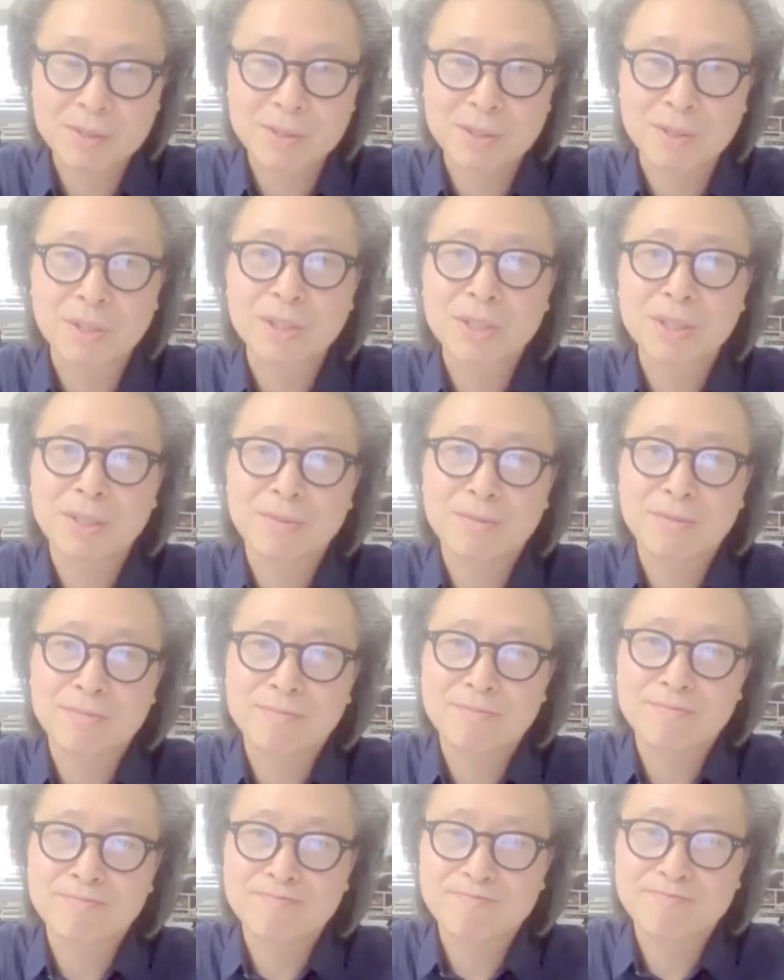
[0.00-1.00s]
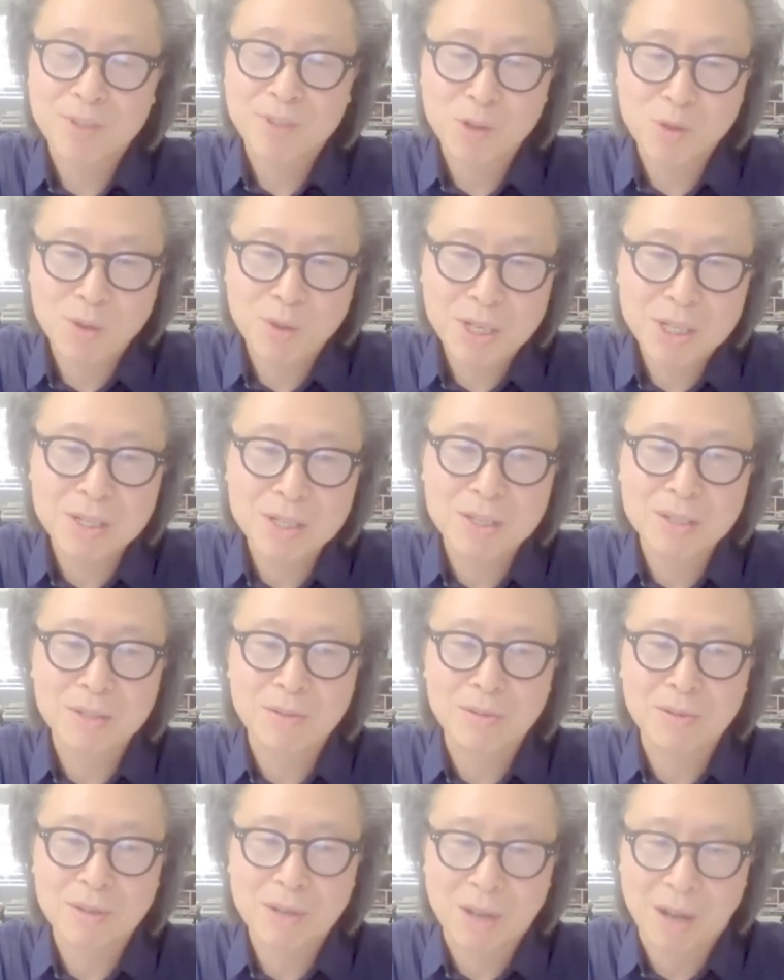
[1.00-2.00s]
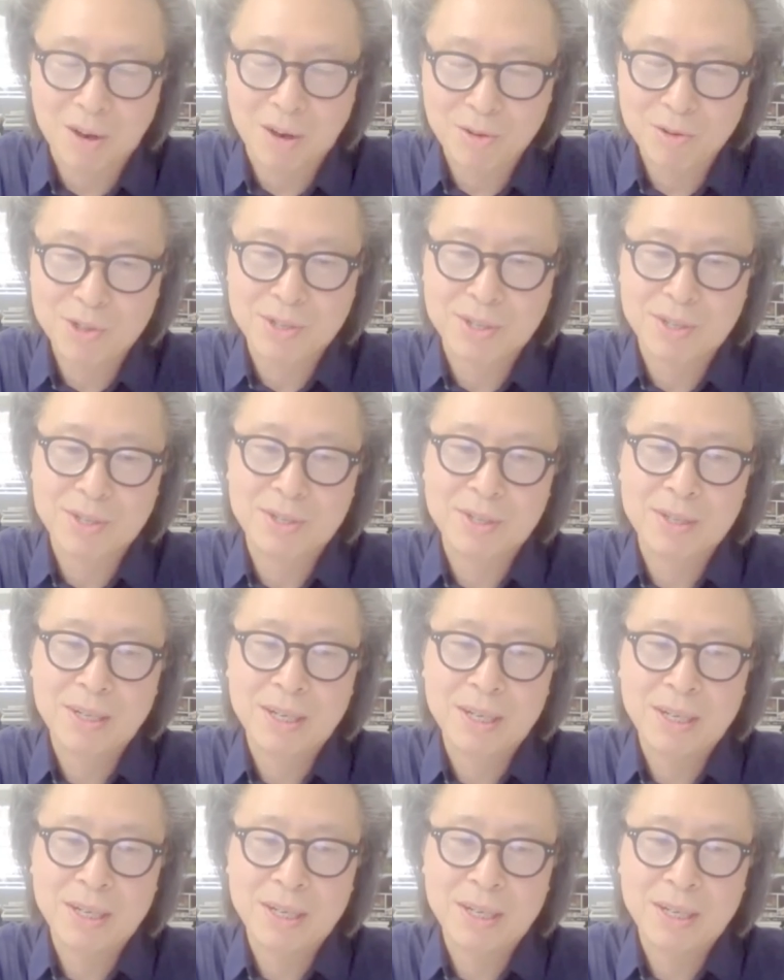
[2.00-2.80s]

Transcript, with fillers: certain regional culture,